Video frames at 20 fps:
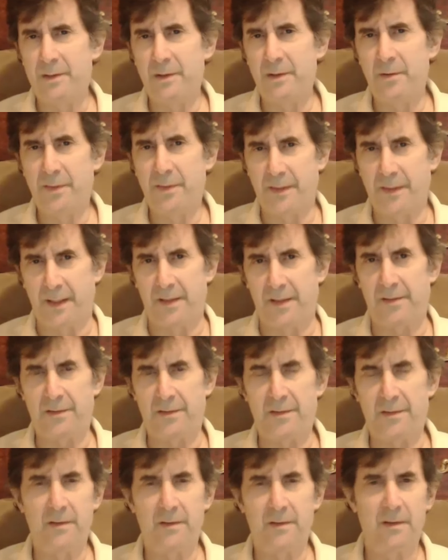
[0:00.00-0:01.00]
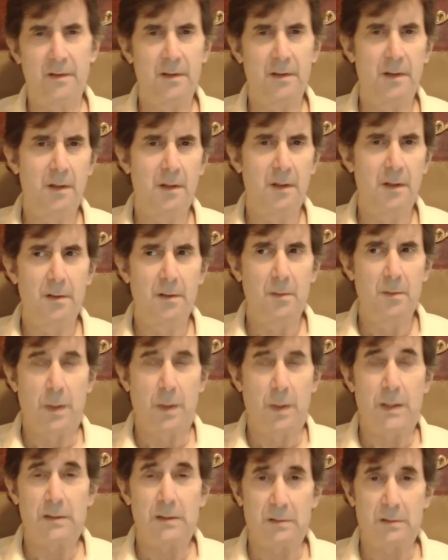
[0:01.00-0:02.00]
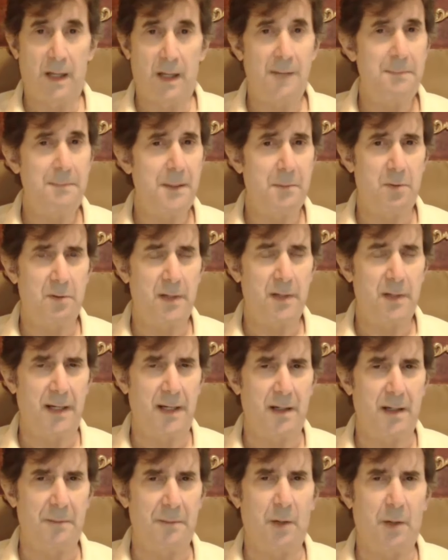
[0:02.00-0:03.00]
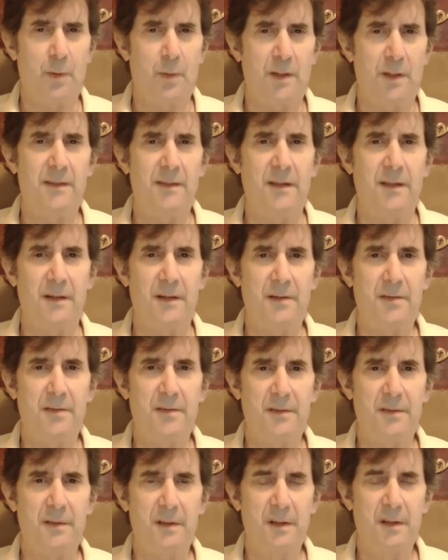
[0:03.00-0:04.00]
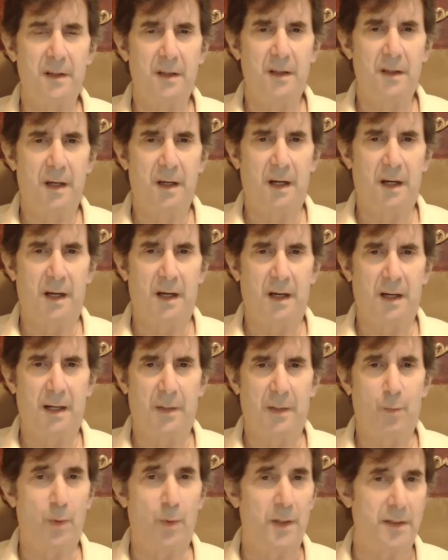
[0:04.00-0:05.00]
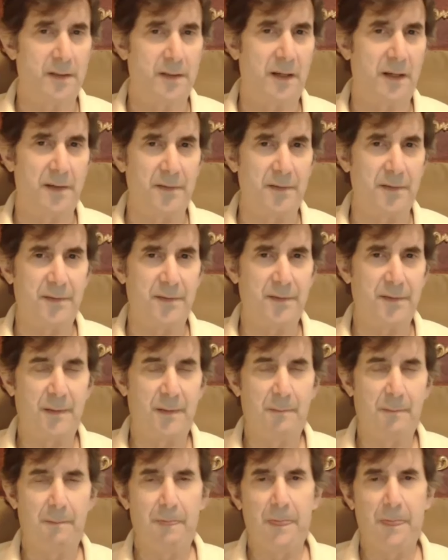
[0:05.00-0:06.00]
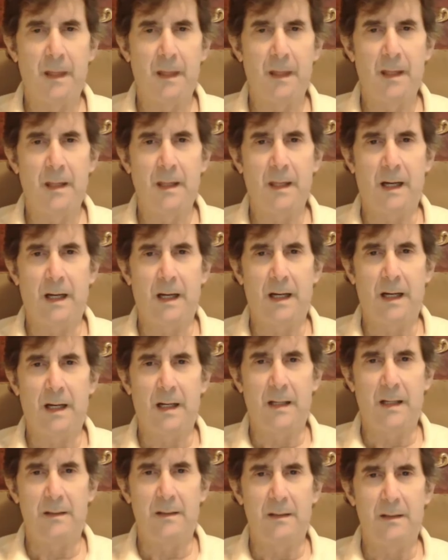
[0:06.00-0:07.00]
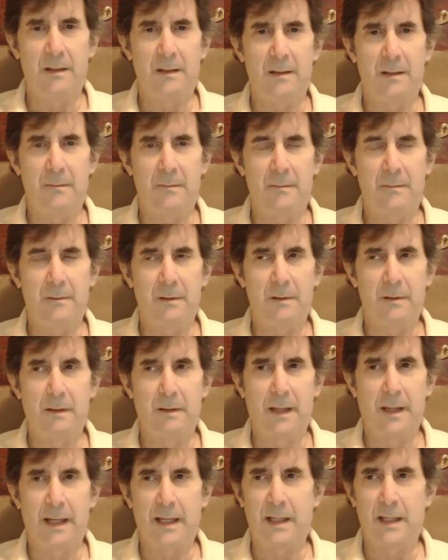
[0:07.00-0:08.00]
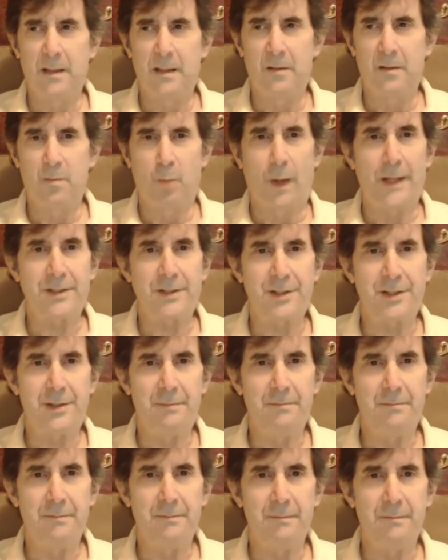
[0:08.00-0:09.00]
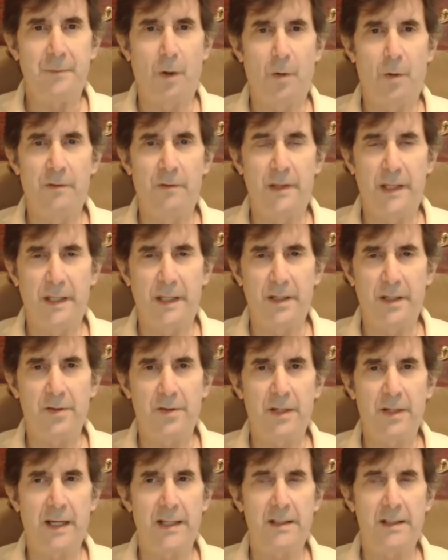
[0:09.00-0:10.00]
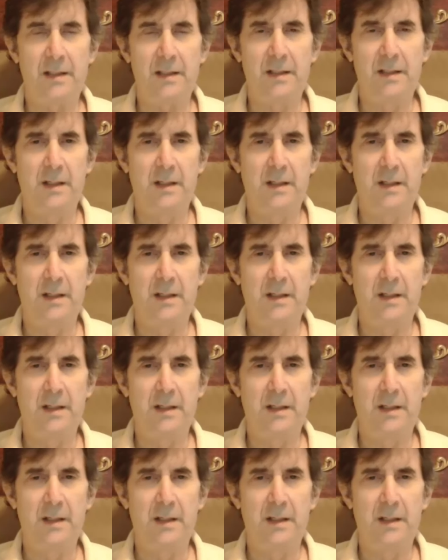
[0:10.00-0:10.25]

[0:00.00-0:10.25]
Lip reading: Duke thinks? Well, a lot of people care about what he thinks. And what he does. They watch him over the internet.